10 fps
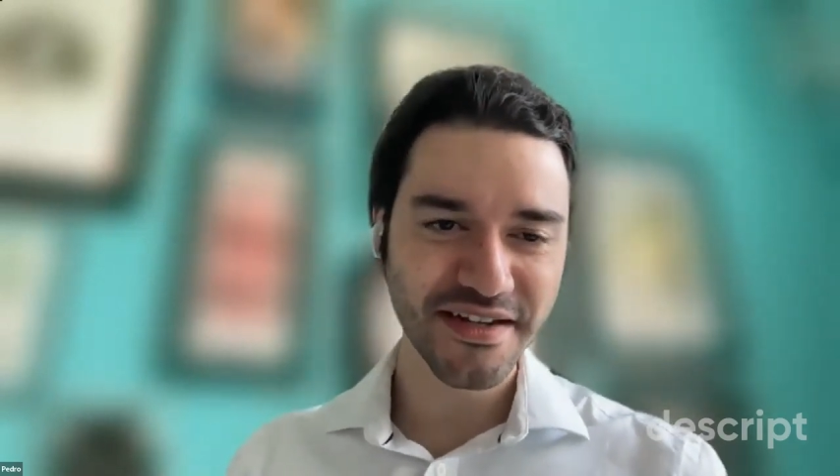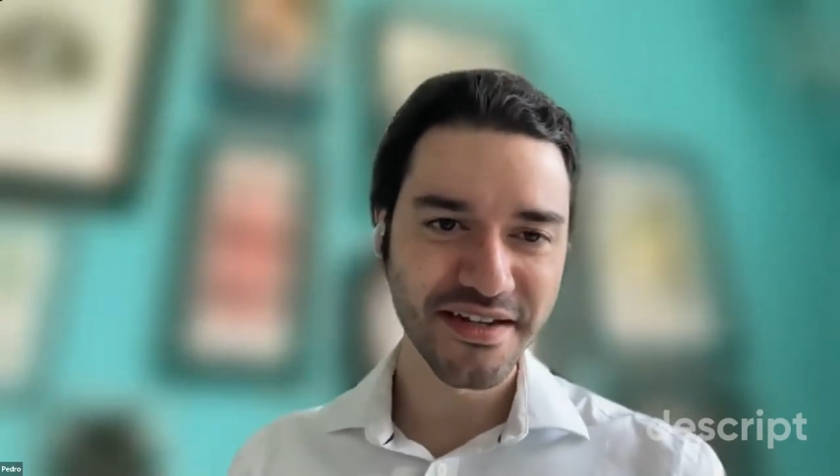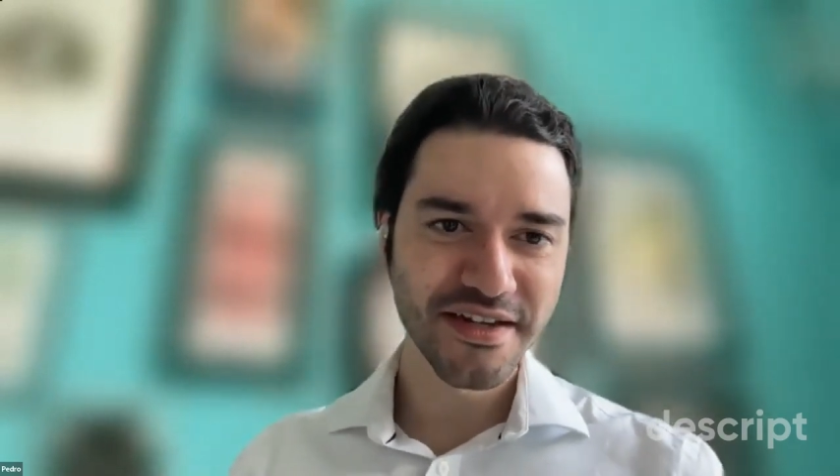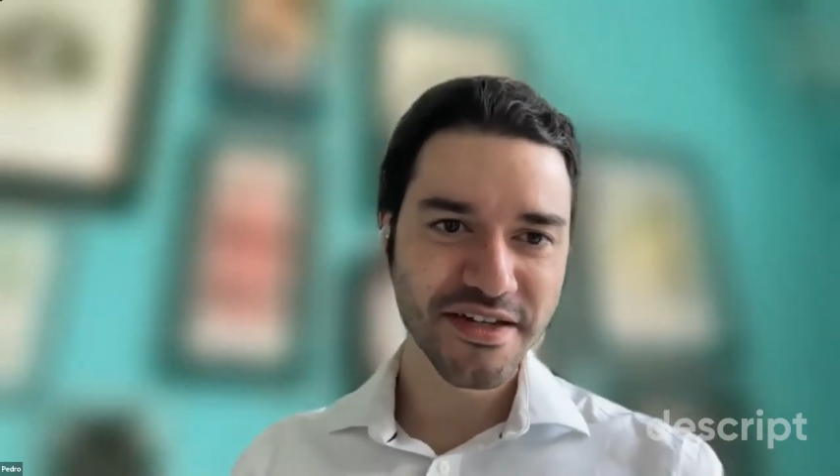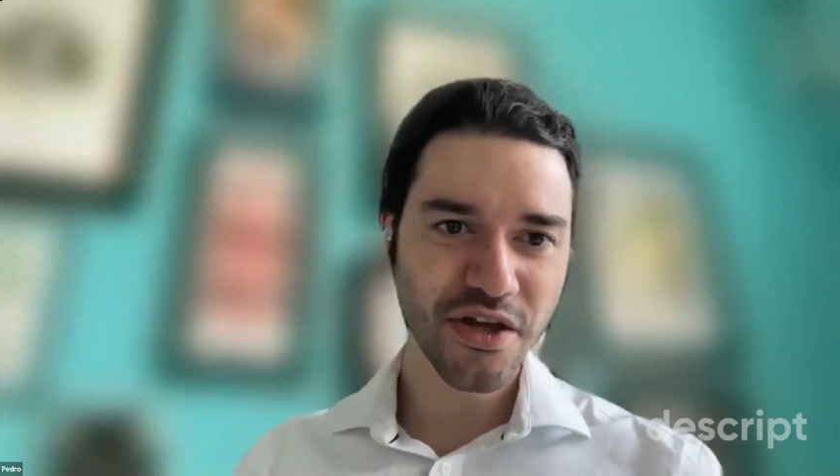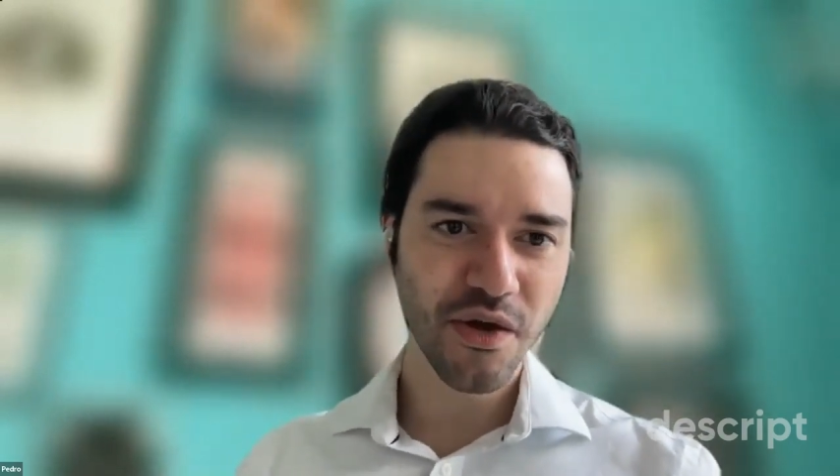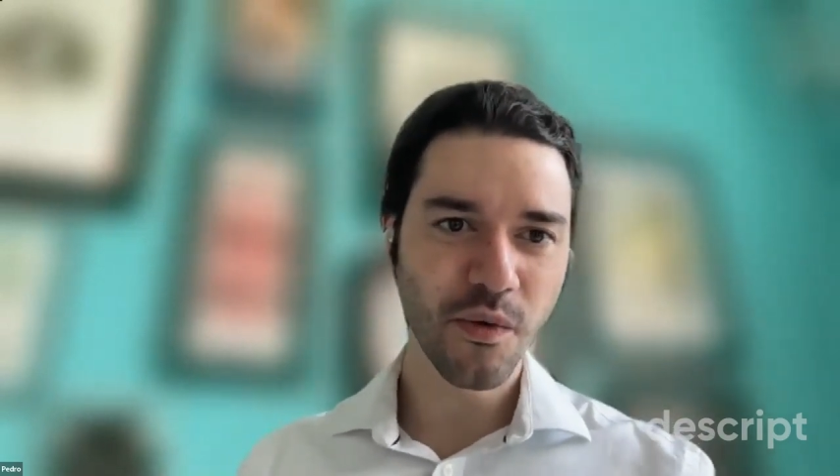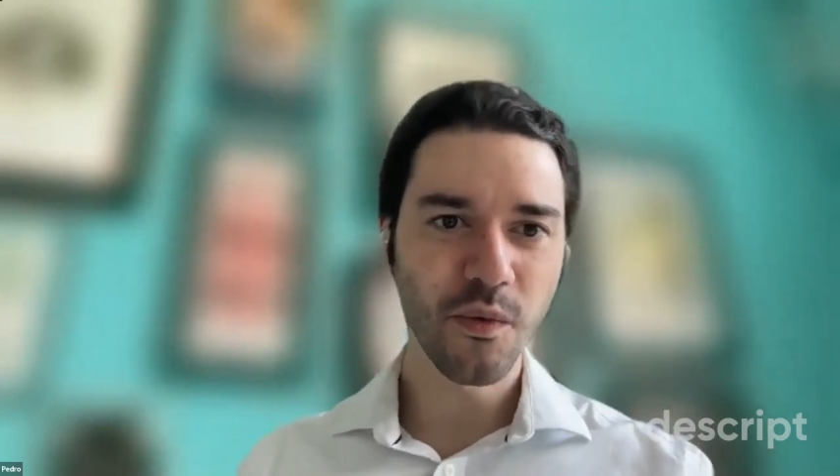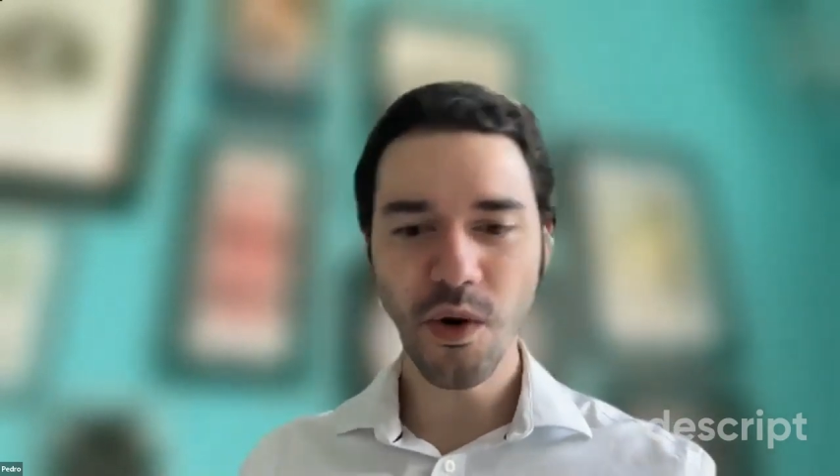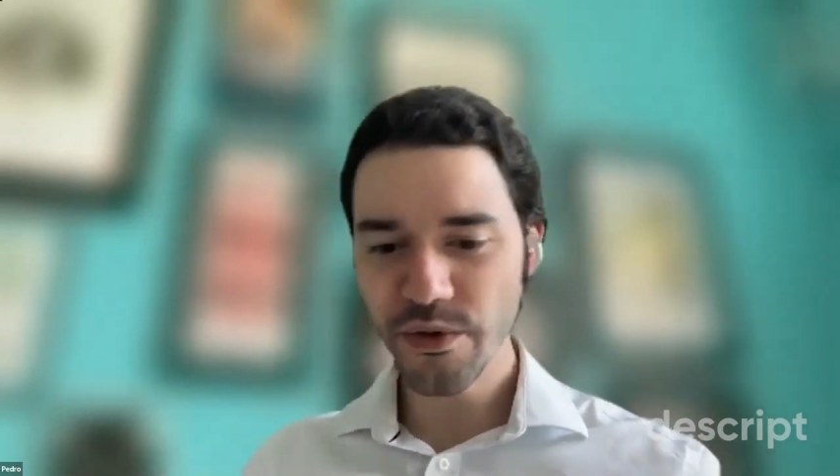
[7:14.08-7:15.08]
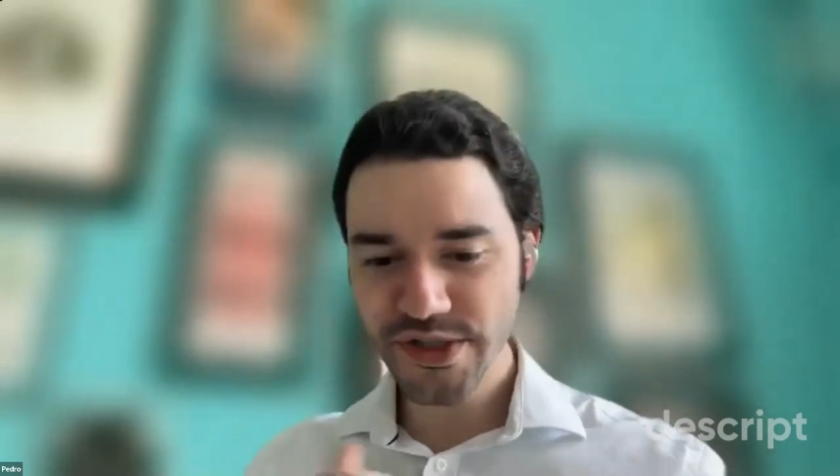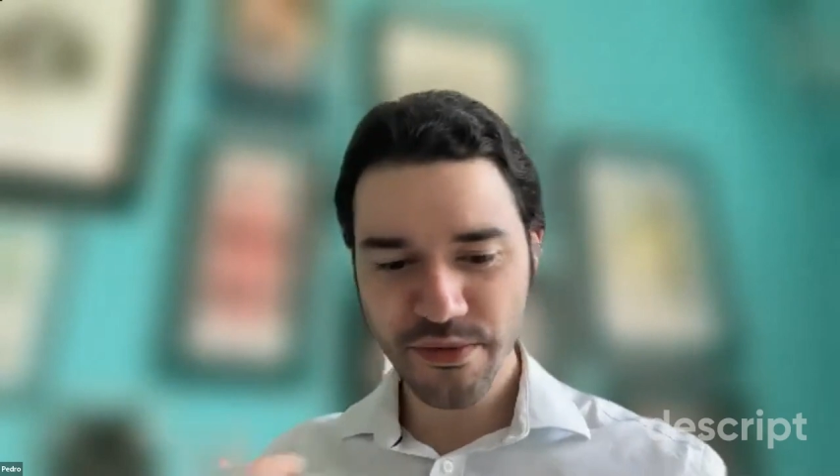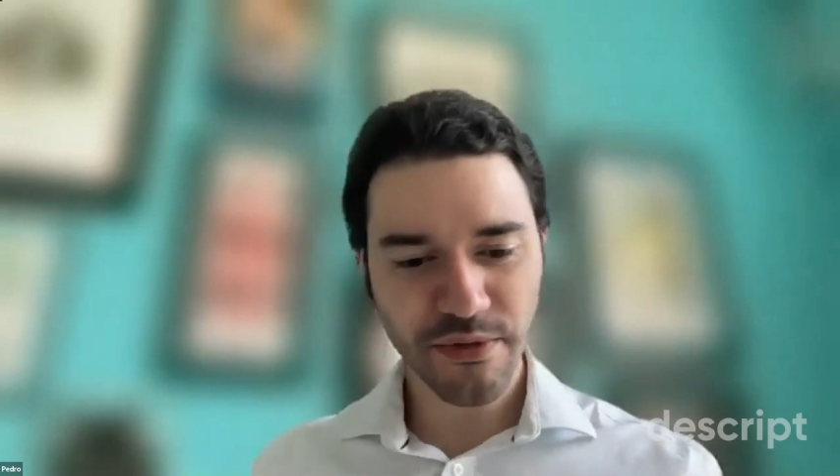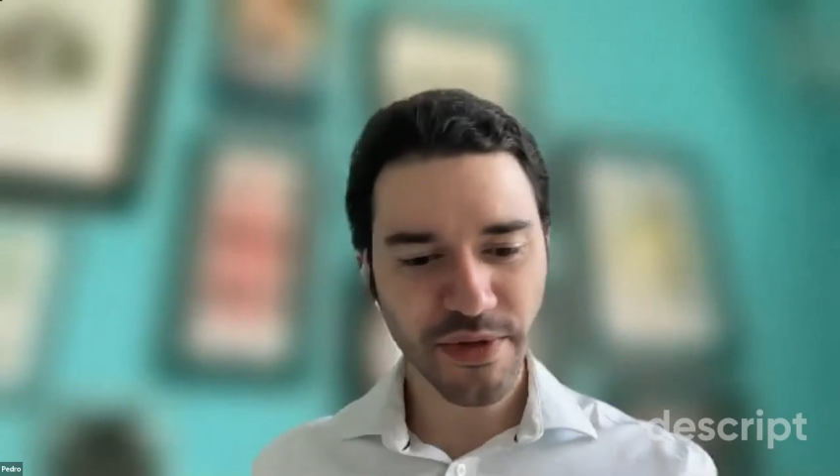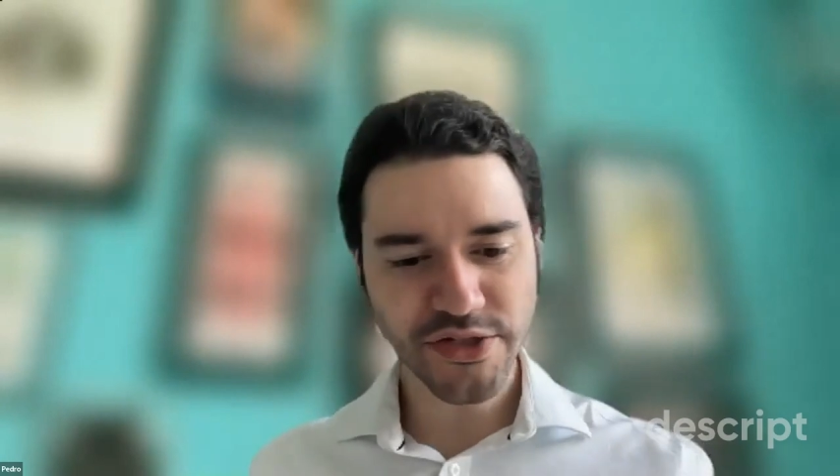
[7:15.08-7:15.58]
And so what were some